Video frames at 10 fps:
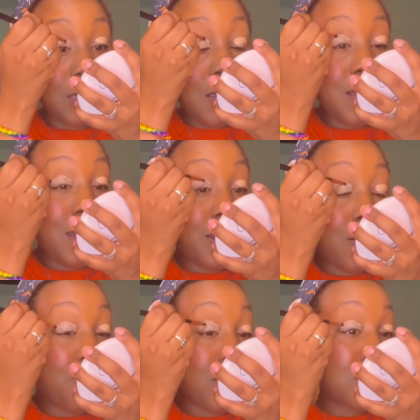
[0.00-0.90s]
Again, you're
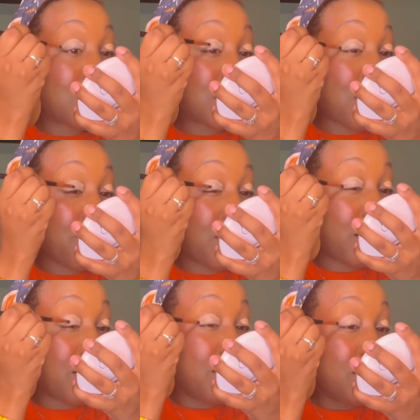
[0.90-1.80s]
friends with
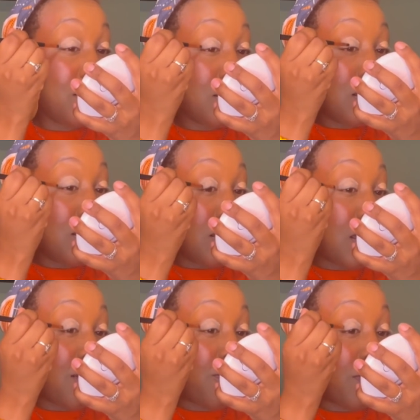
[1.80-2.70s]
Jeffree.
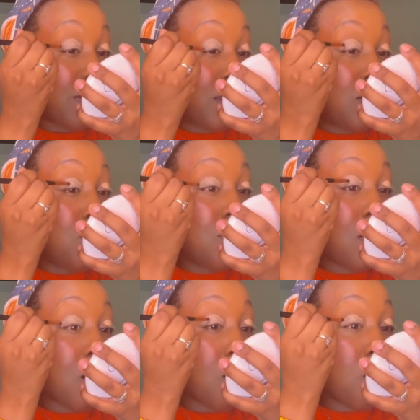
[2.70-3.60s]
If you
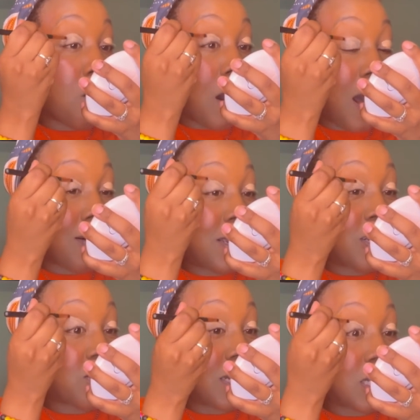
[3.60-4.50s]
know how he
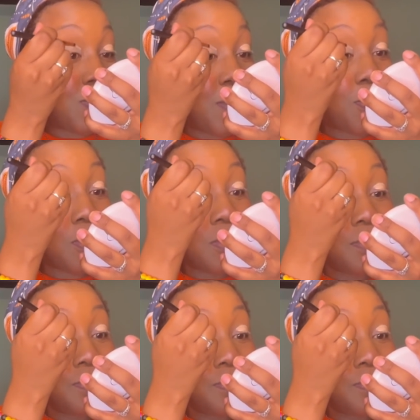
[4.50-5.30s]
treats people,